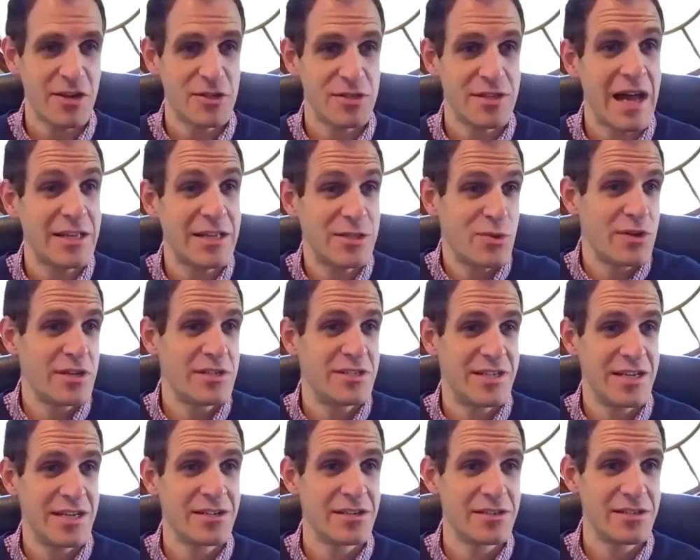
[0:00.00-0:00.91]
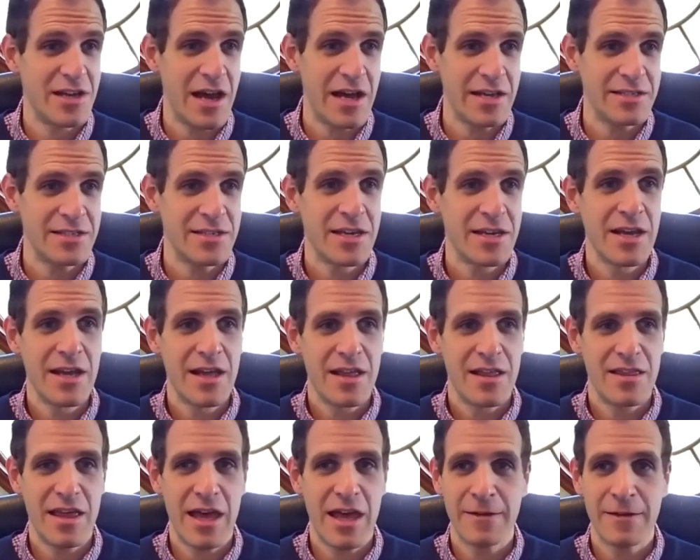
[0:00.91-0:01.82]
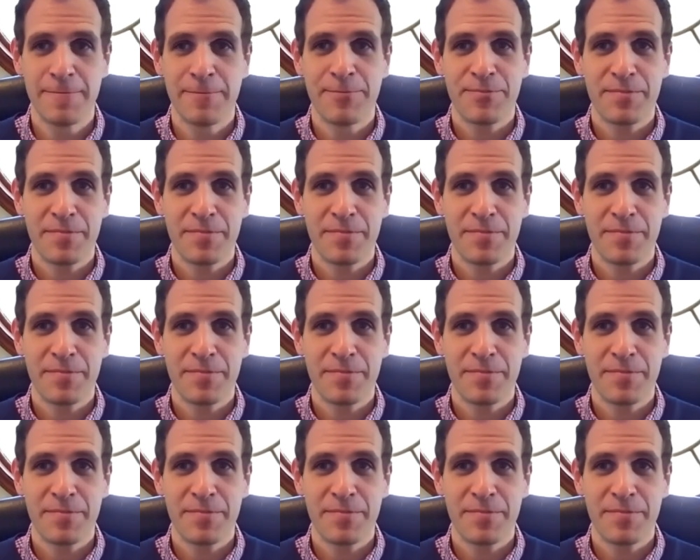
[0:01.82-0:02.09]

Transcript: So that sort of signaled to us that